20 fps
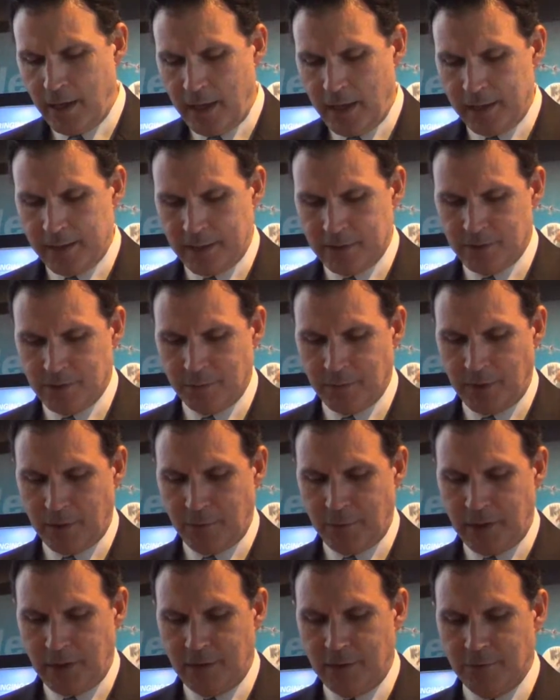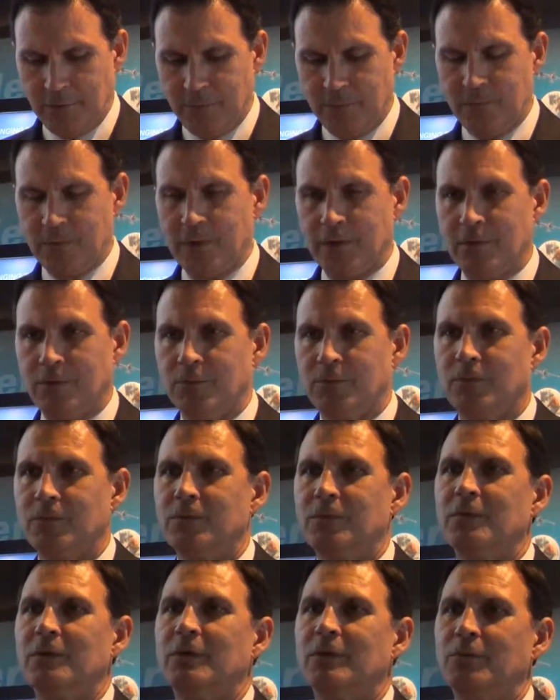and that's something
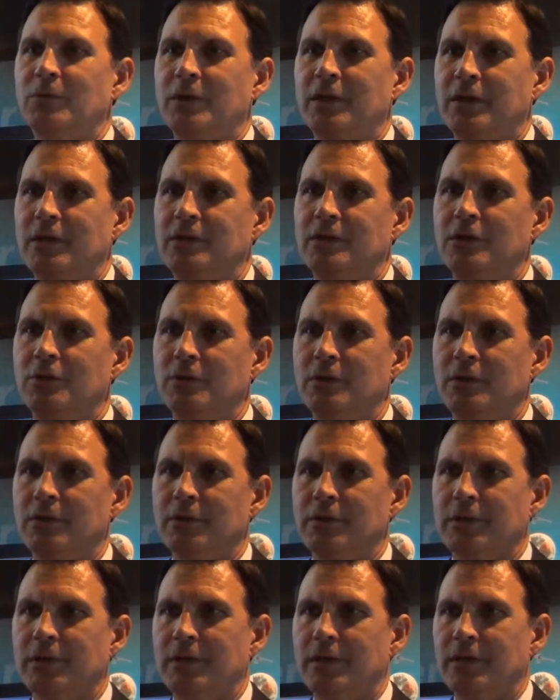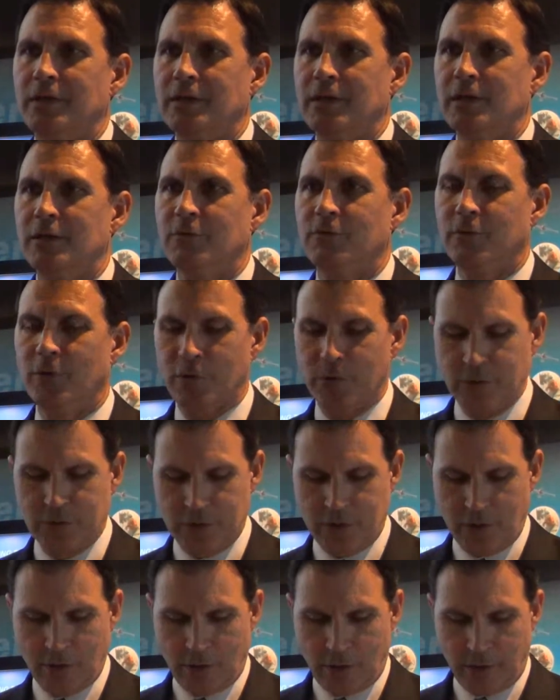we continually need to
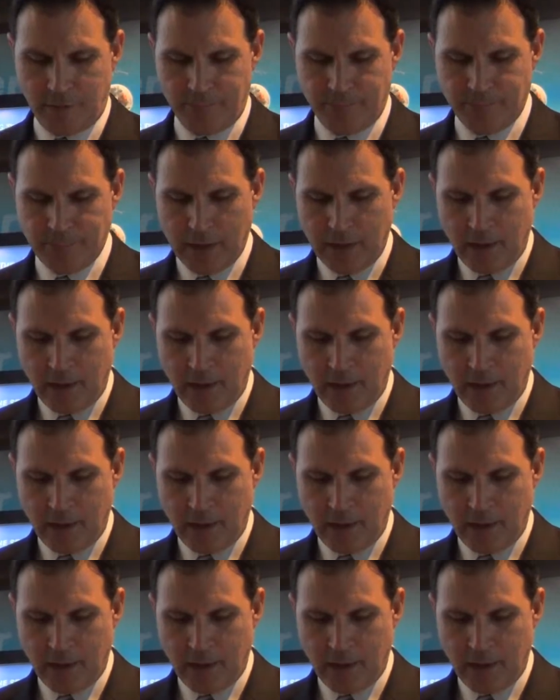focus in on.